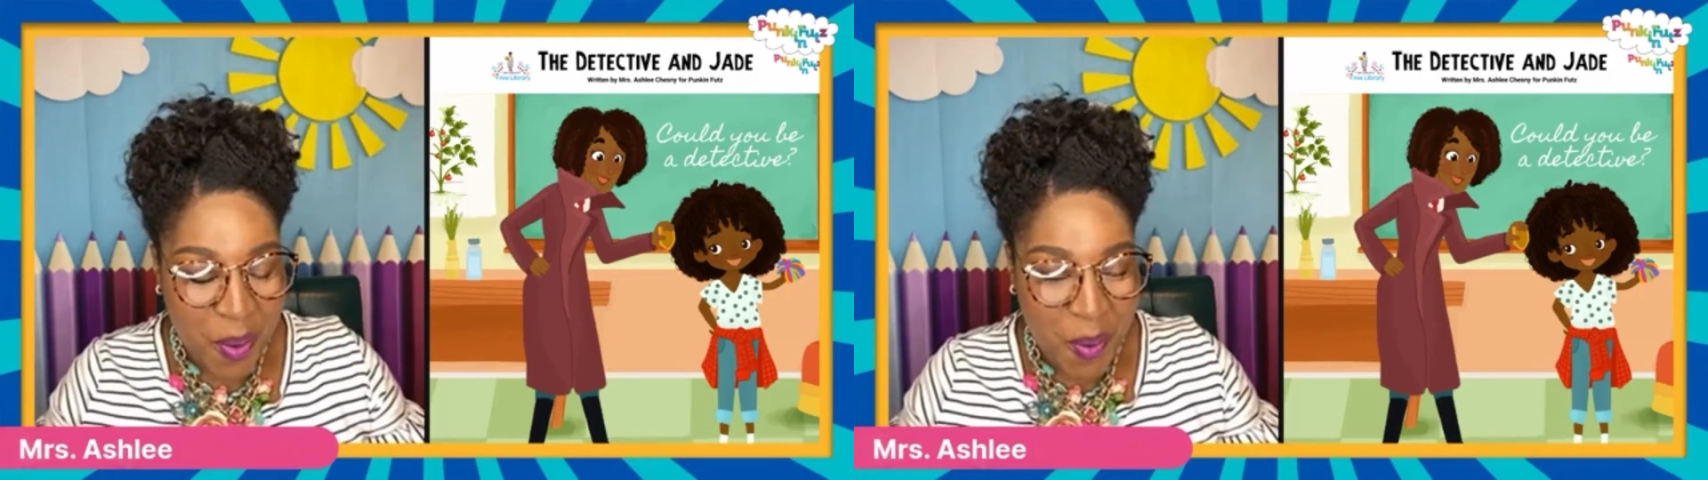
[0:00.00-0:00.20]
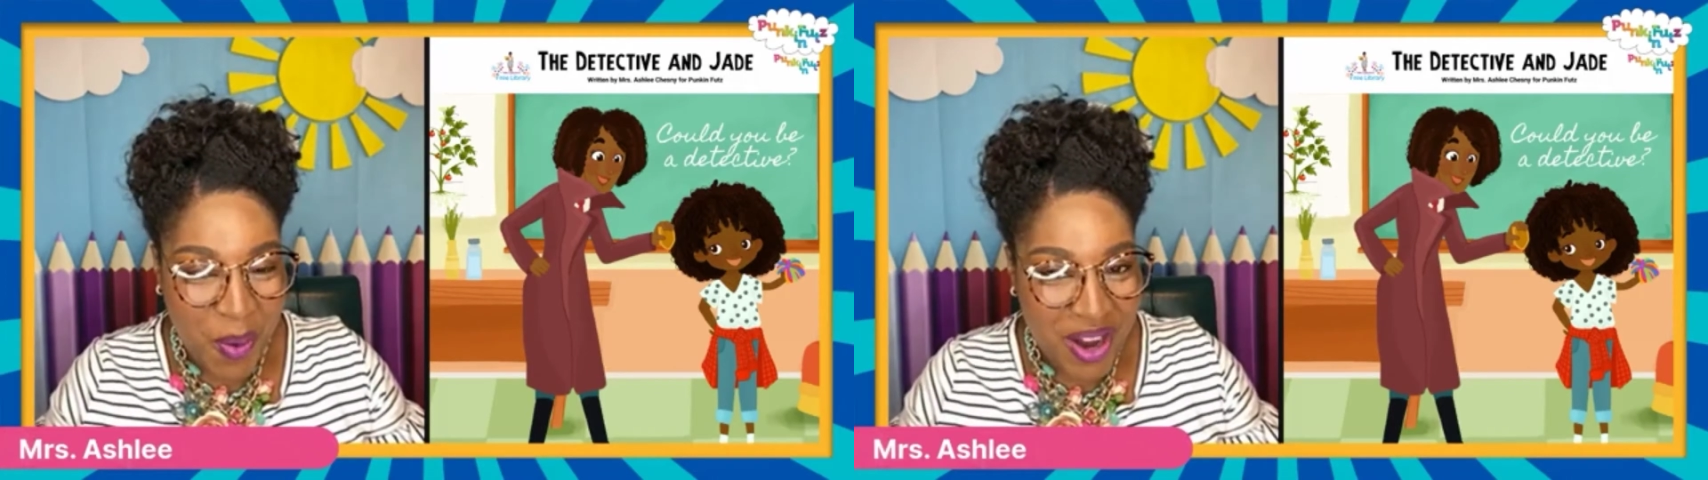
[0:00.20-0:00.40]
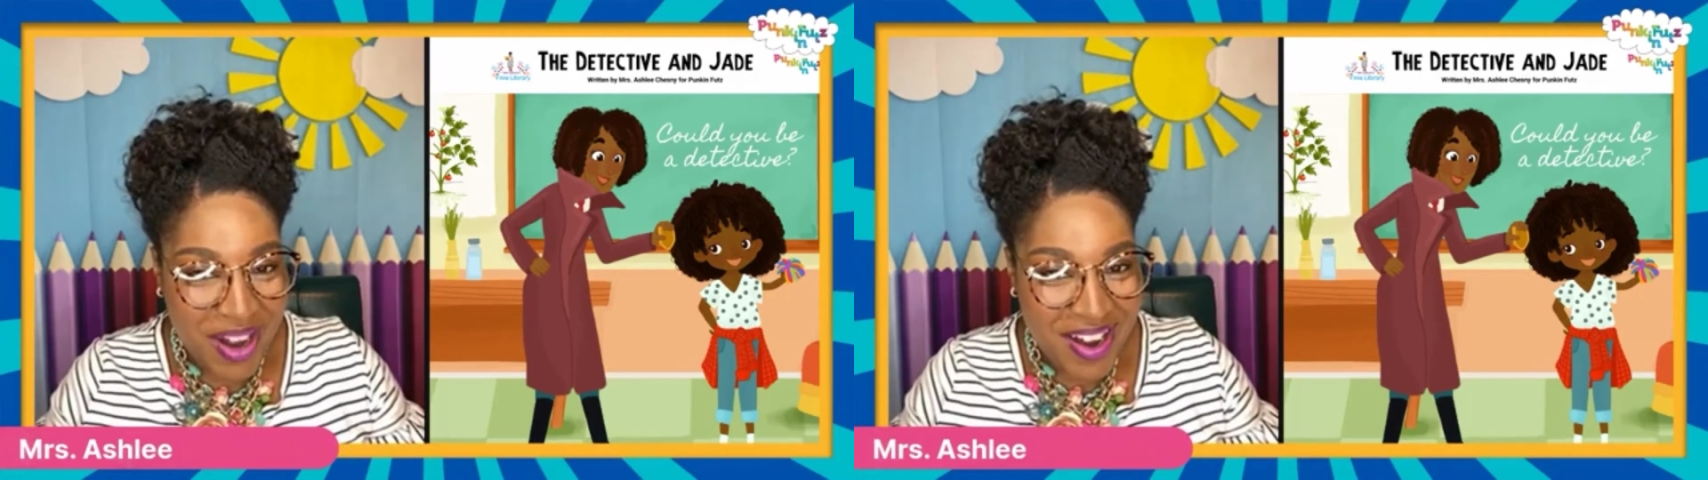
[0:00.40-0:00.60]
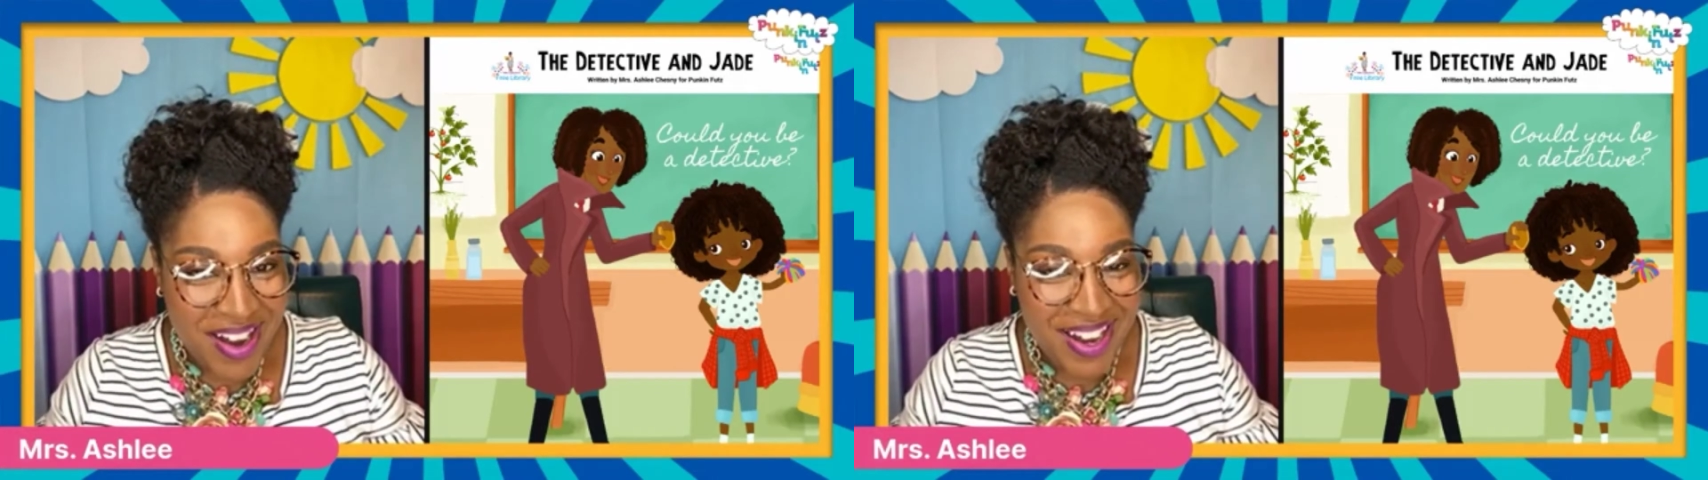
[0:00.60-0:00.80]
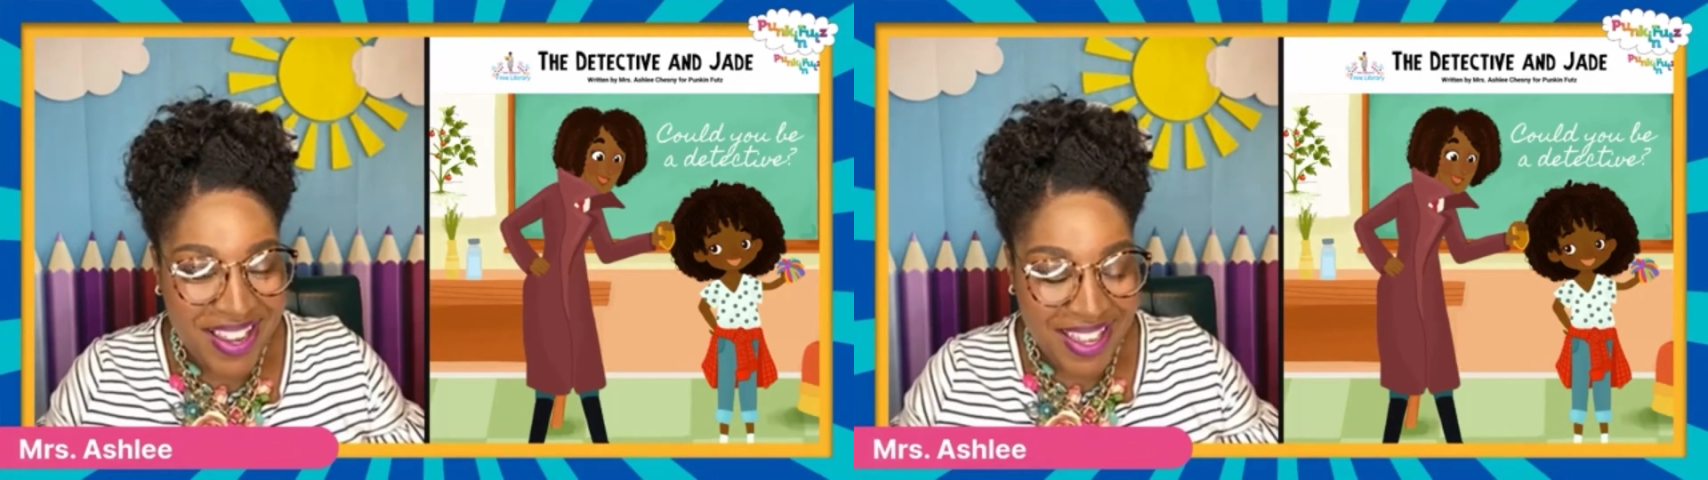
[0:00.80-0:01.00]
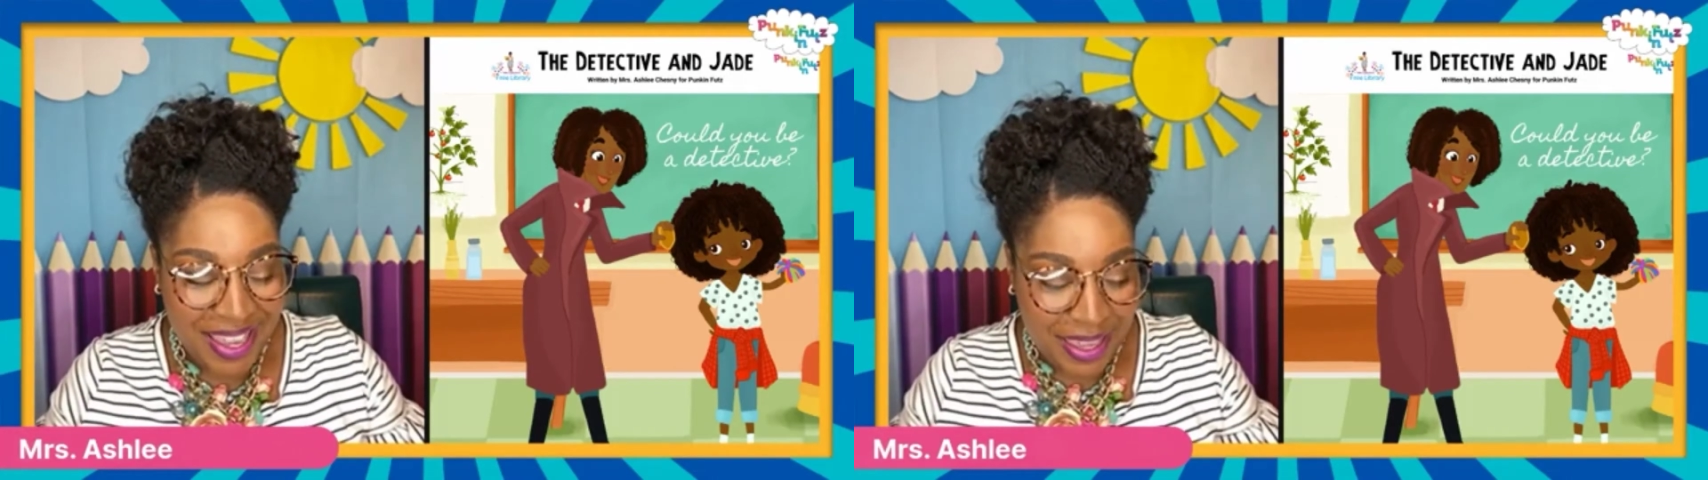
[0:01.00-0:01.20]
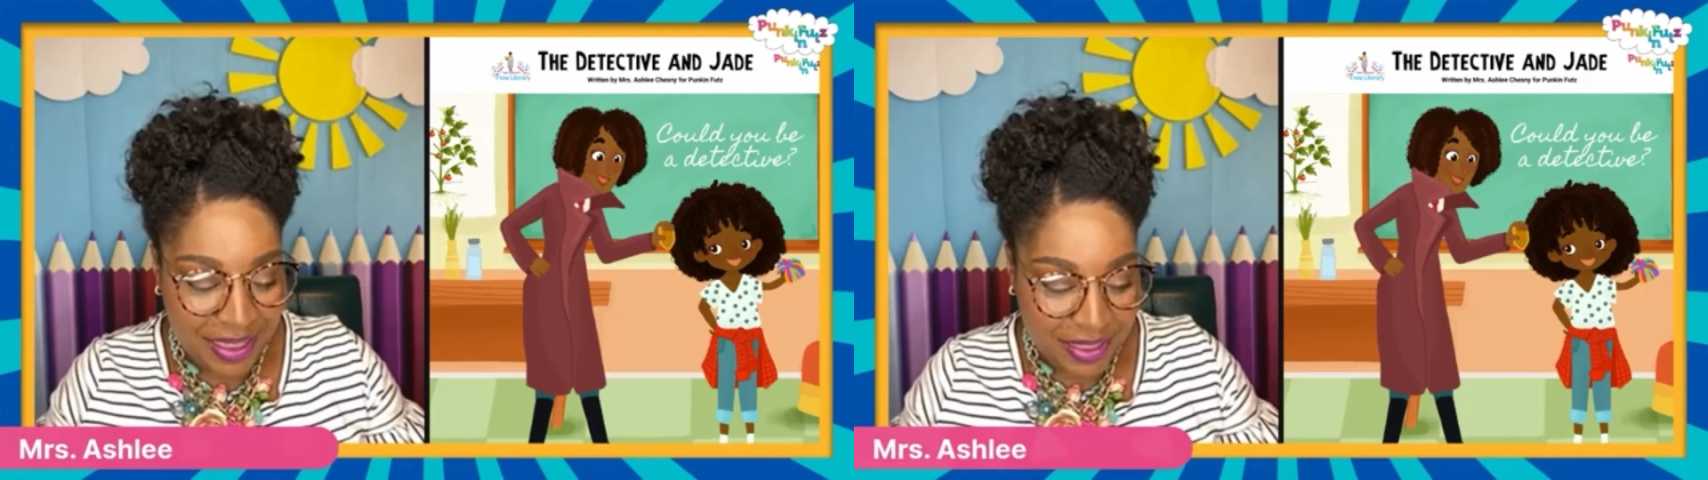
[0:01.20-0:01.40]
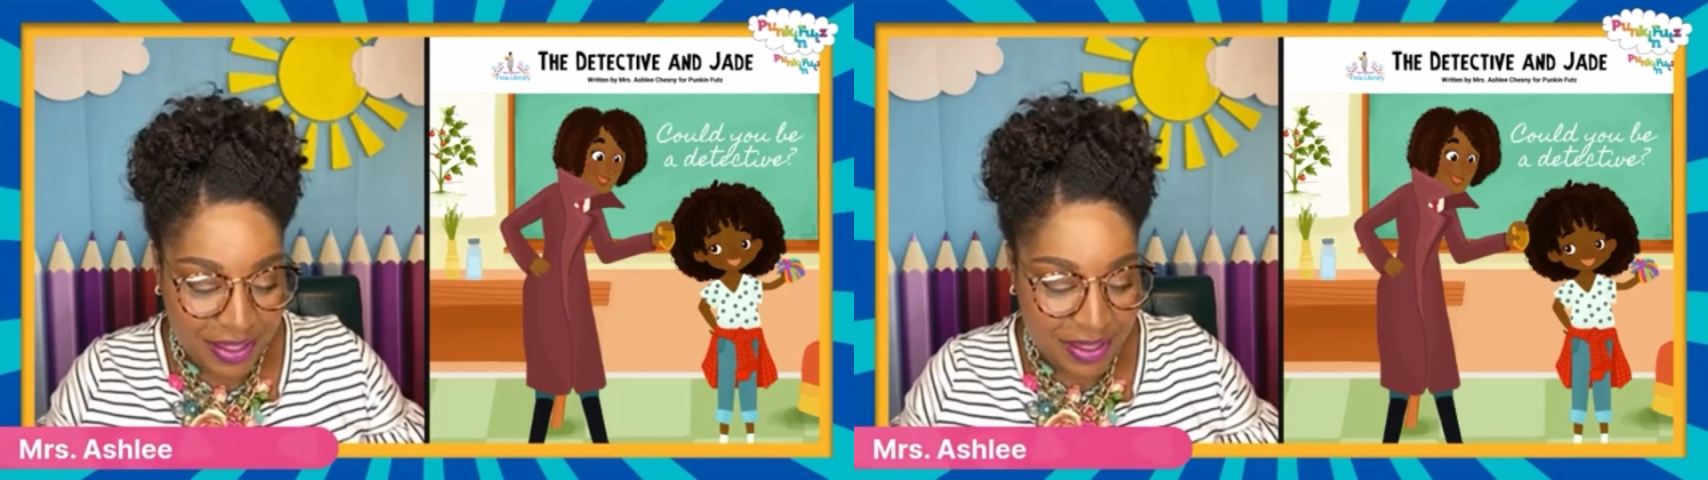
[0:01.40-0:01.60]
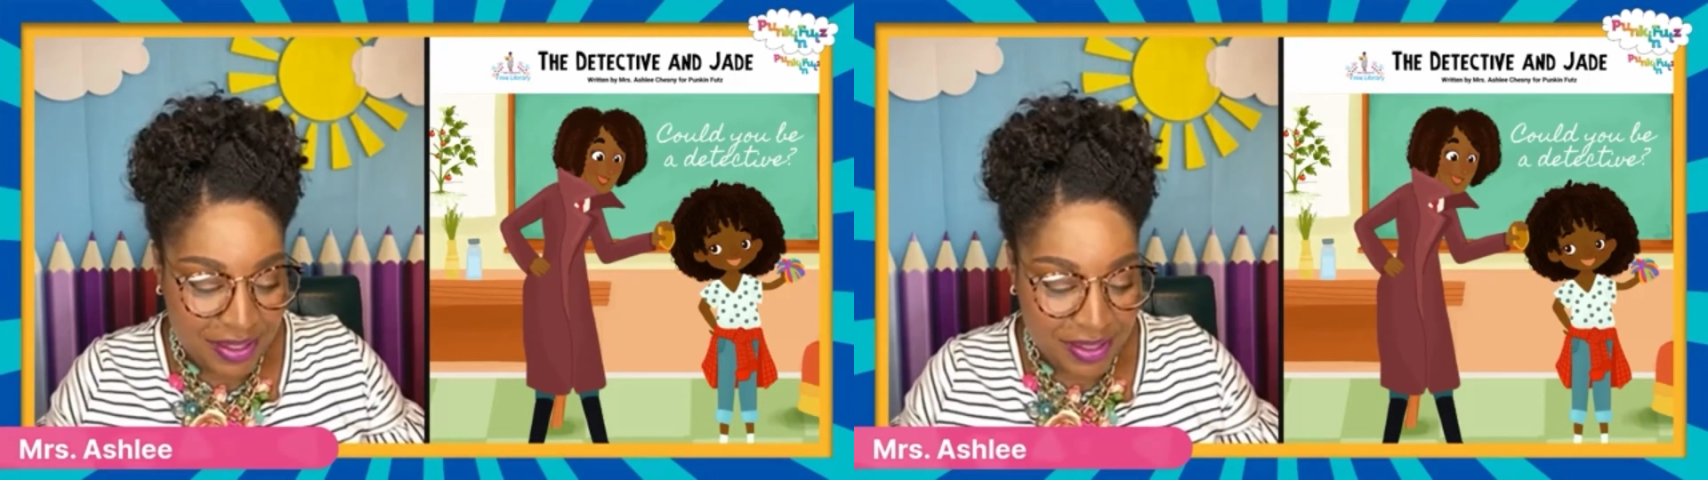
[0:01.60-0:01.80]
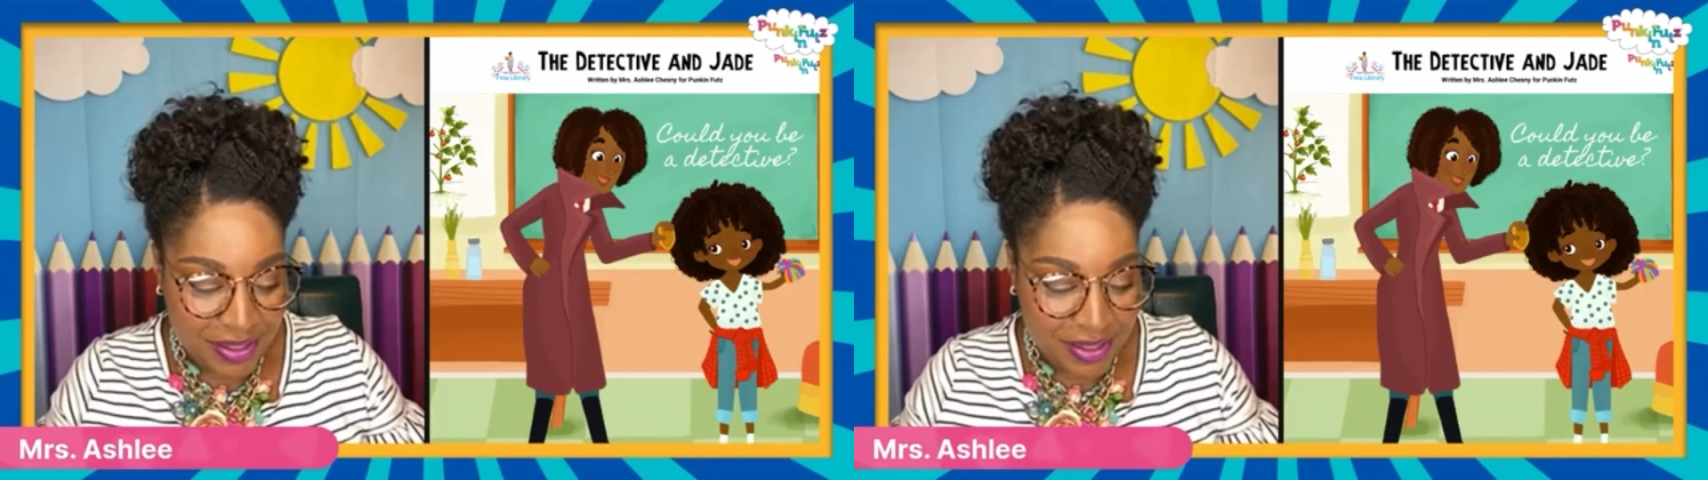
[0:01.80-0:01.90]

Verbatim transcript: were endless.